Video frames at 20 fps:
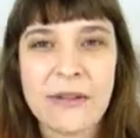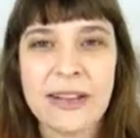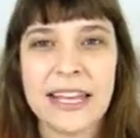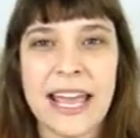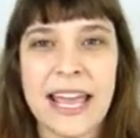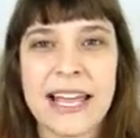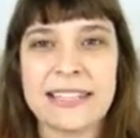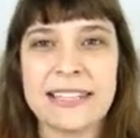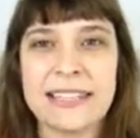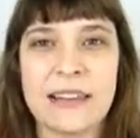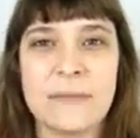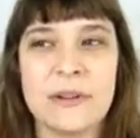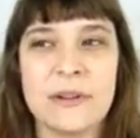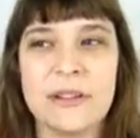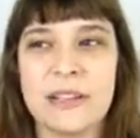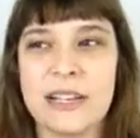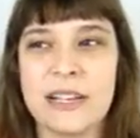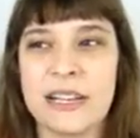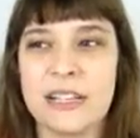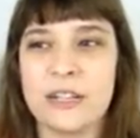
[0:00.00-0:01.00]
He has the
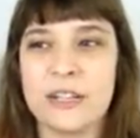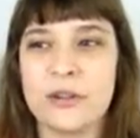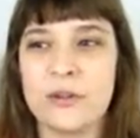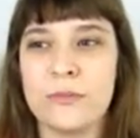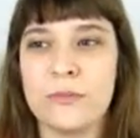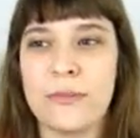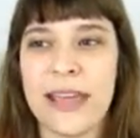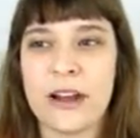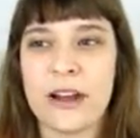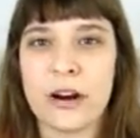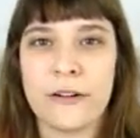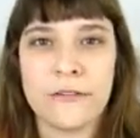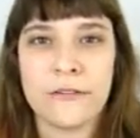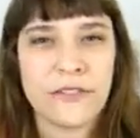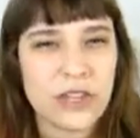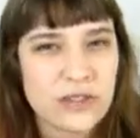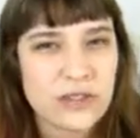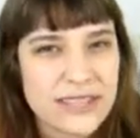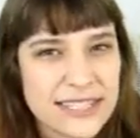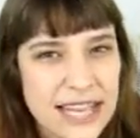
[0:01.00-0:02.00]
ability to make her
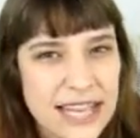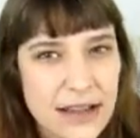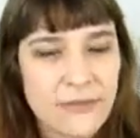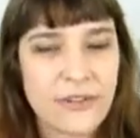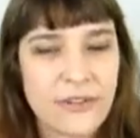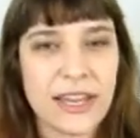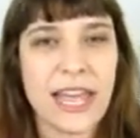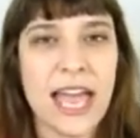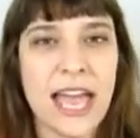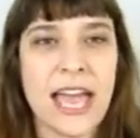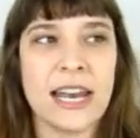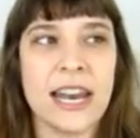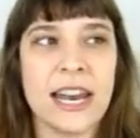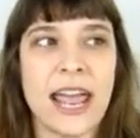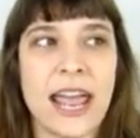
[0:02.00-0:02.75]
feel safe again,